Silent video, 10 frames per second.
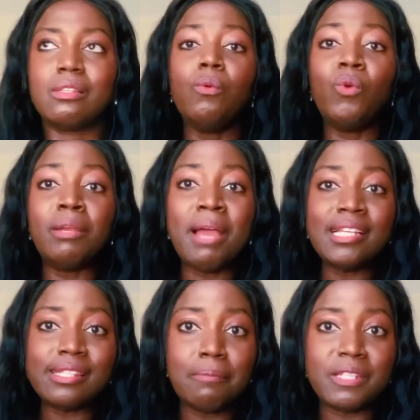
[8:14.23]
When my
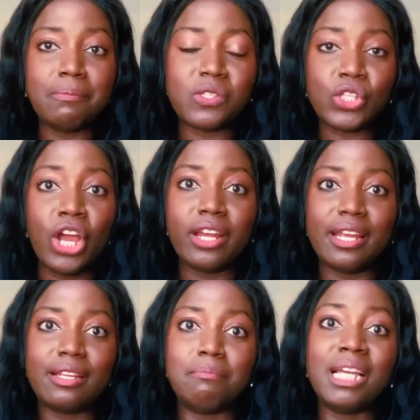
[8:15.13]
symptoms
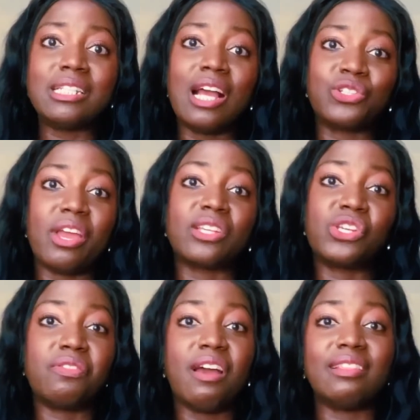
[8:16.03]
started, my doctor
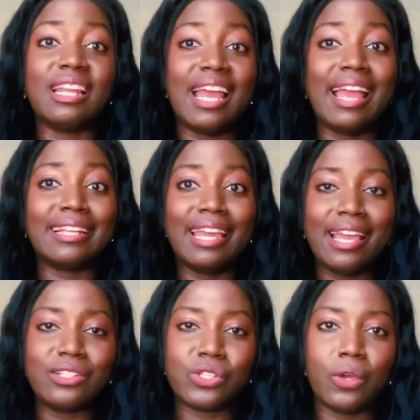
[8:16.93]
actually thought that I had
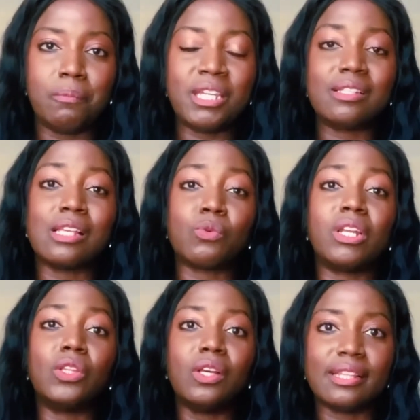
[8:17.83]
cancer, because that's what
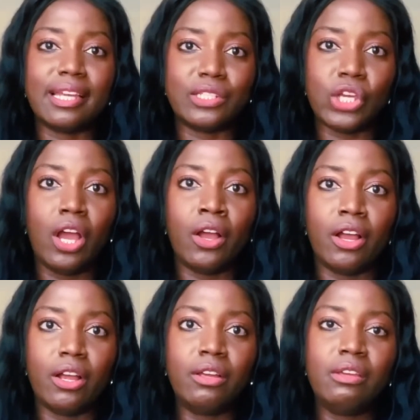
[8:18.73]
it looked like to
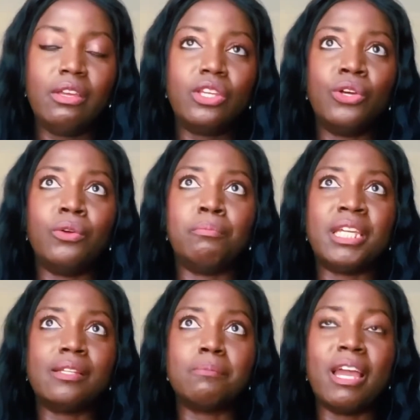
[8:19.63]
her. You know,
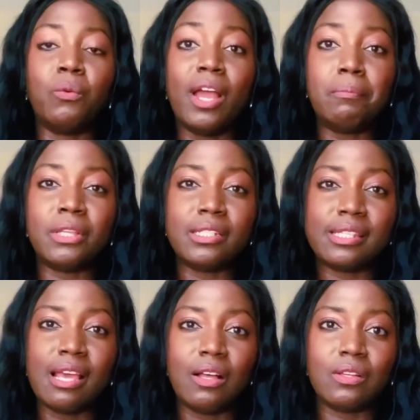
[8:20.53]
because my white blood
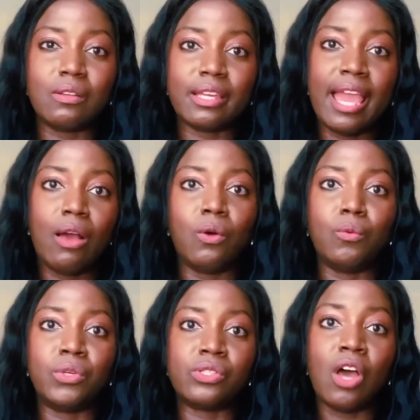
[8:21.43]
cell count
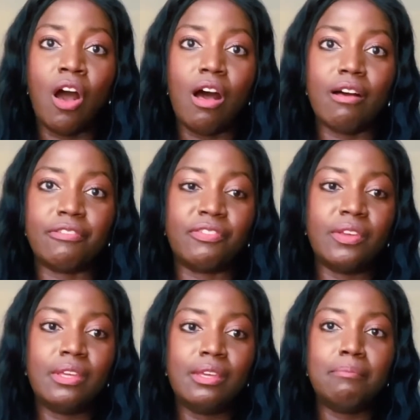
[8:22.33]
was off,
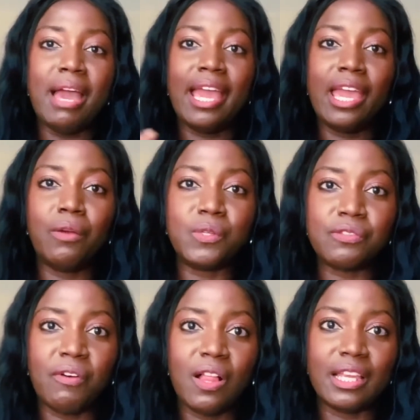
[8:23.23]
my hair was
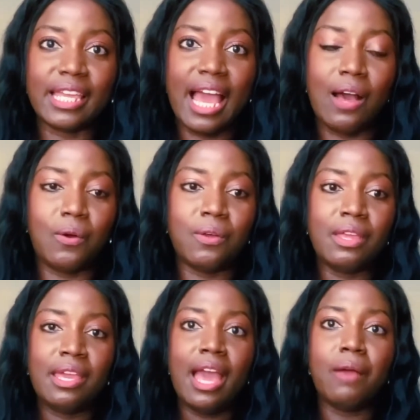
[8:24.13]
falling out,
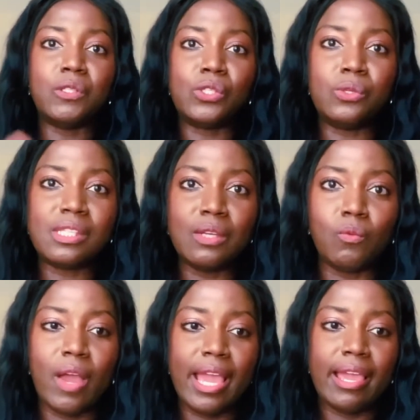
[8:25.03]
I was losing
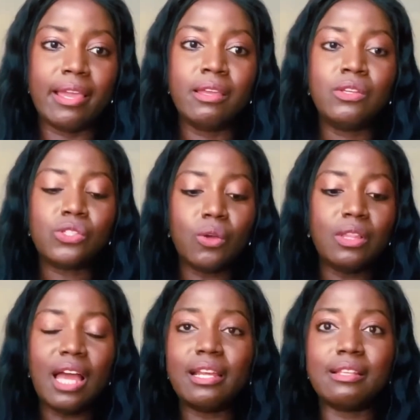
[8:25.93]
weight. So a
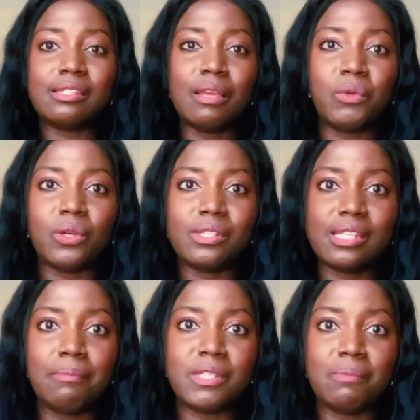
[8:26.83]
lot of the similar
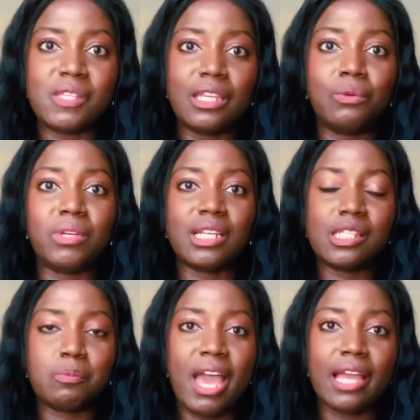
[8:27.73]
symptoms that you would
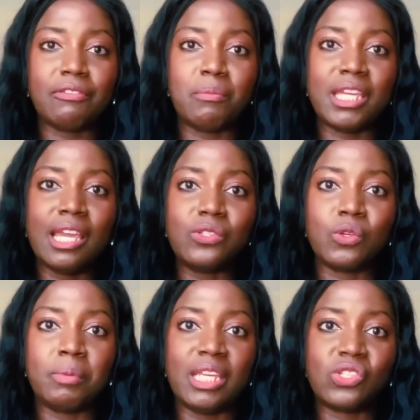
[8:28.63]
expect from a cancer
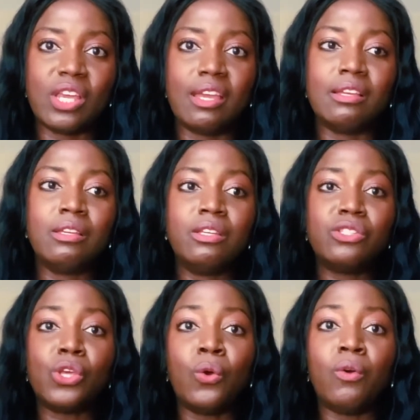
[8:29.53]
patient.
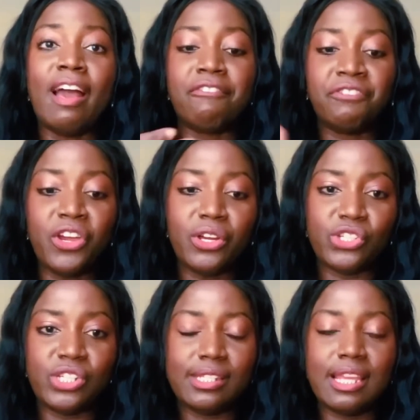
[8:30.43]
So at
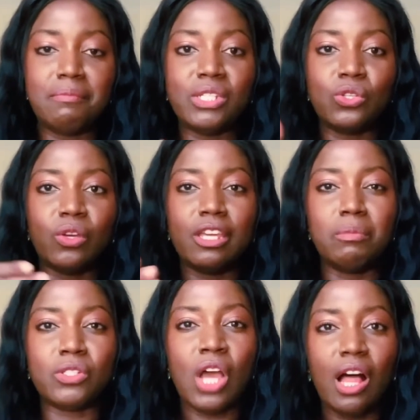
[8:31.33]
first she sent me to a
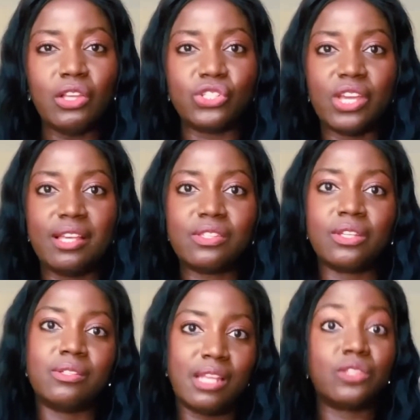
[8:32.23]
hematologist,
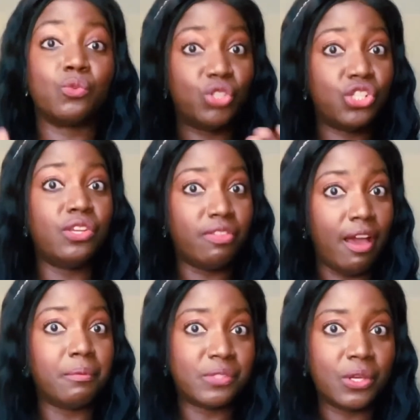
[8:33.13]
because that's what she
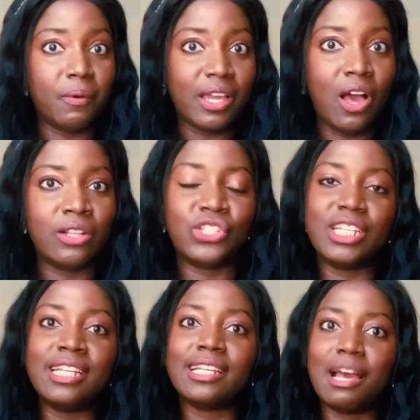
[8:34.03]
thought was going on. She
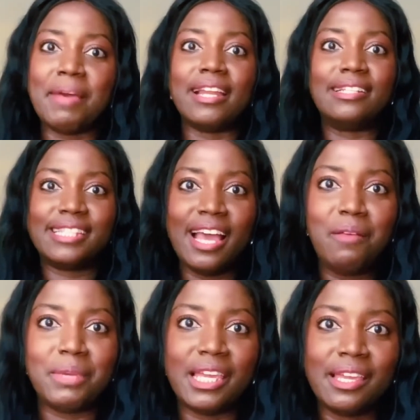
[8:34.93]
didn't come out and tell
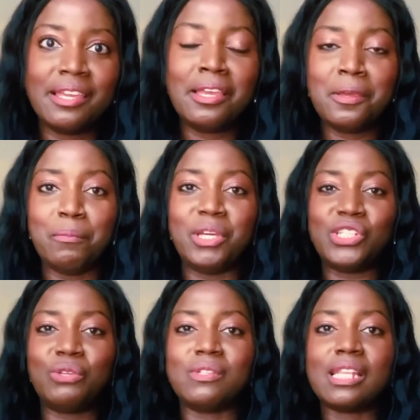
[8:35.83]
me, but
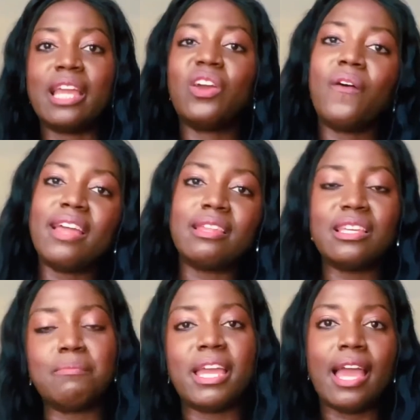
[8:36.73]
she was like, oh, I think
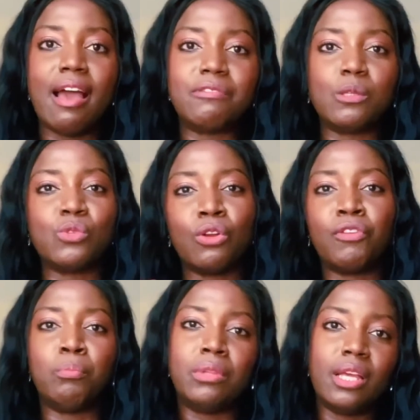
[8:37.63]
you might have some sort of
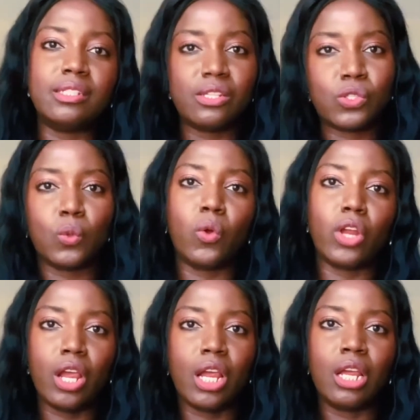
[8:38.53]
a blood
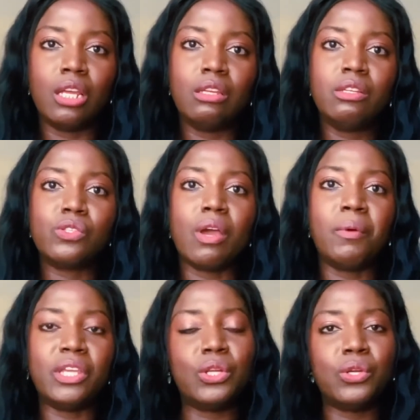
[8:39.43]
disorder, so I
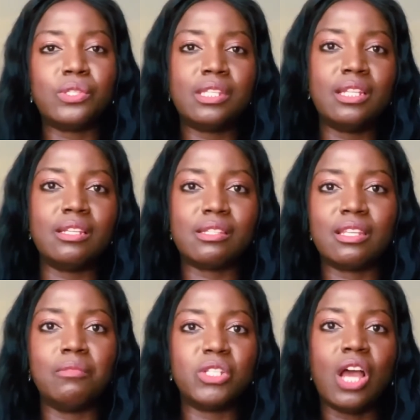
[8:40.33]
want you to go see this
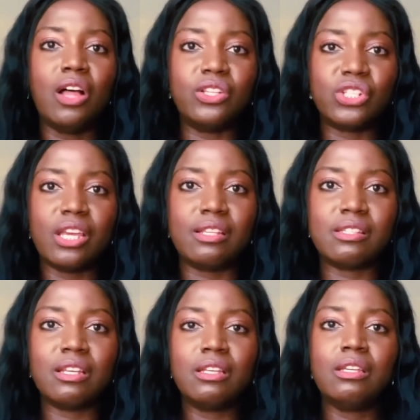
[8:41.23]

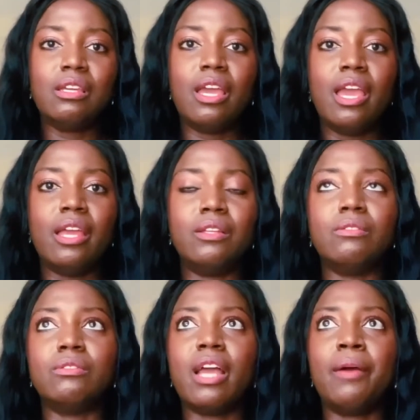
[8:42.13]
hematologist.
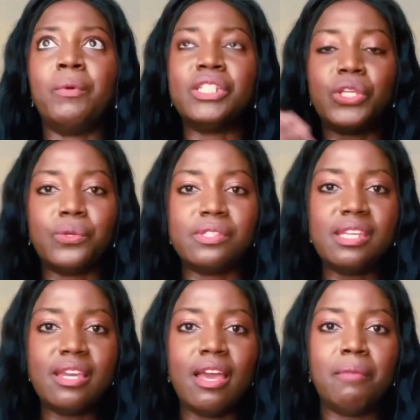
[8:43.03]
And I went to go
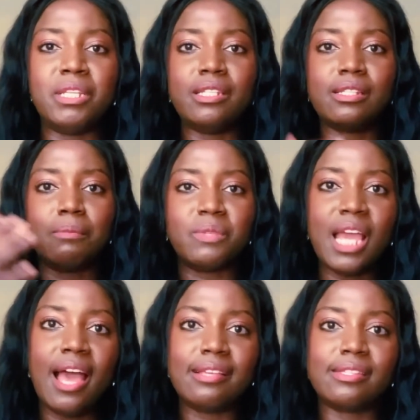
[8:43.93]
see him. He did some
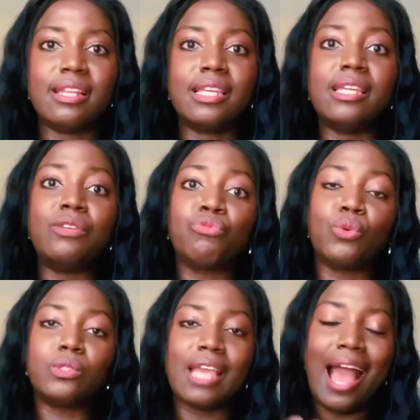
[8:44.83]
tests, and he
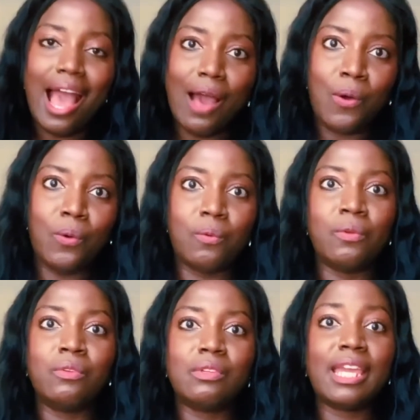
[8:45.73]
ruled out
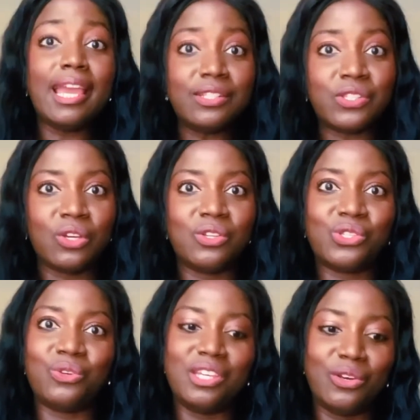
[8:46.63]
cancer.
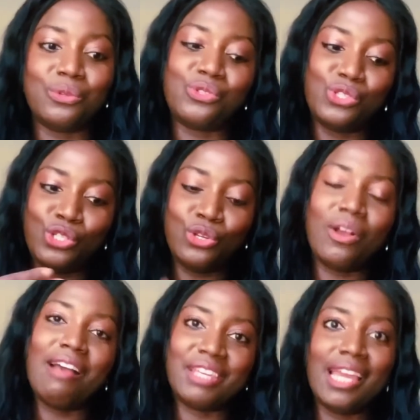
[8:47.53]
So he goes, you don't
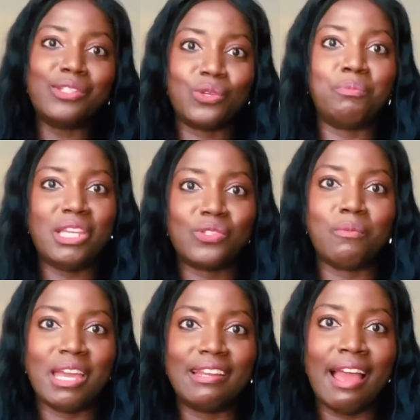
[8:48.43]
have cancer based on
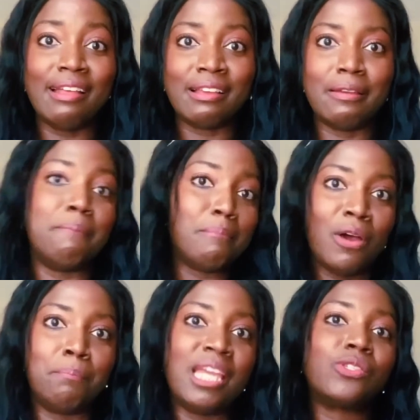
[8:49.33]
my
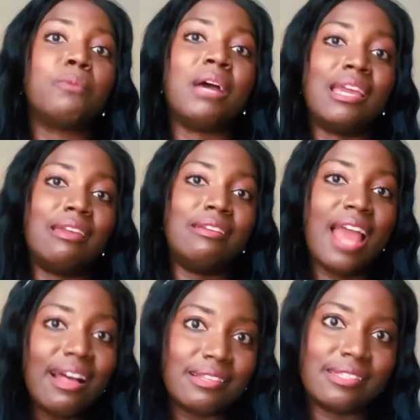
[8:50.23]

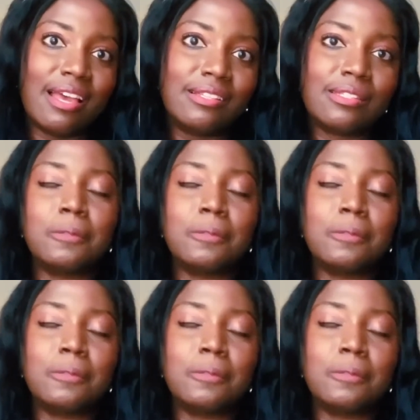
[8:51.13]
analysis.